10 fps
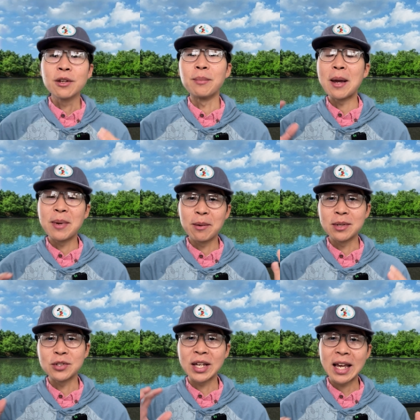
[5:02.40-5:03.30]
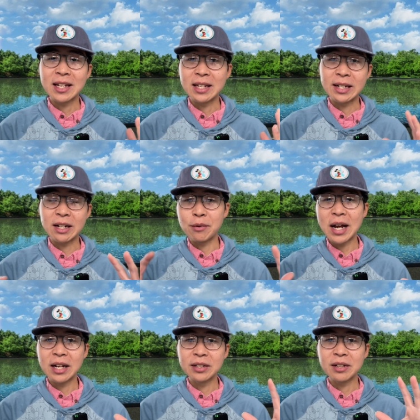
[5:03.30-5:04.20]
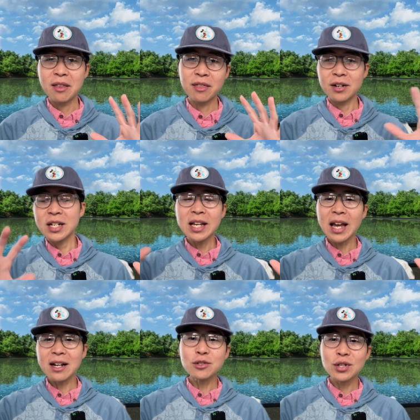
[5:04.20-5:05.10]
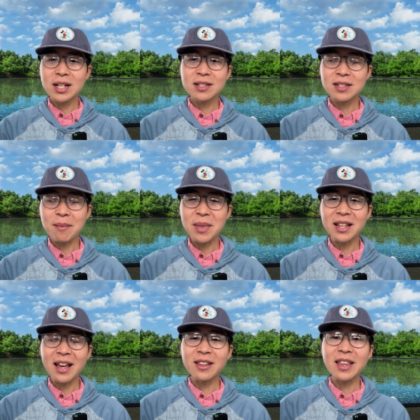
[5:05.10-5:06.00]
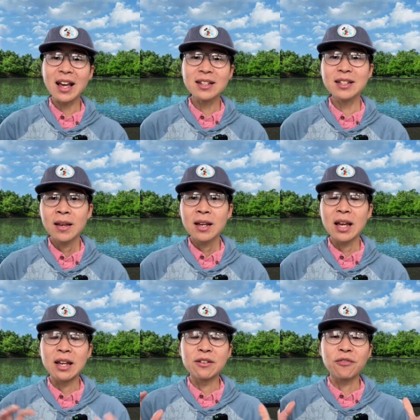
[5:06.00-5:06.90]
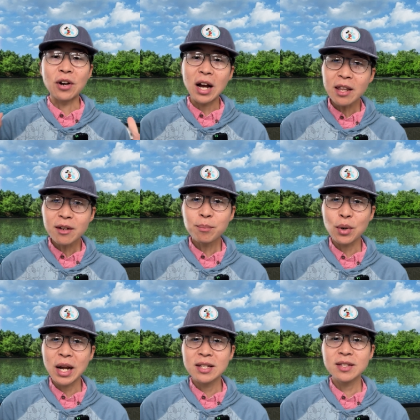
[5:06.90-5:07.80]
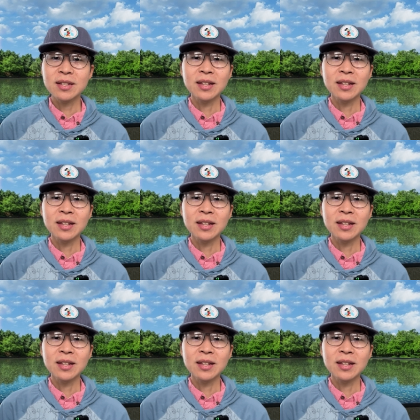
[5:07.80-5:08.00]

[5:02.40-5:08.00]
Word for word: you might be able to get it around $1,300, something like that. And for other brands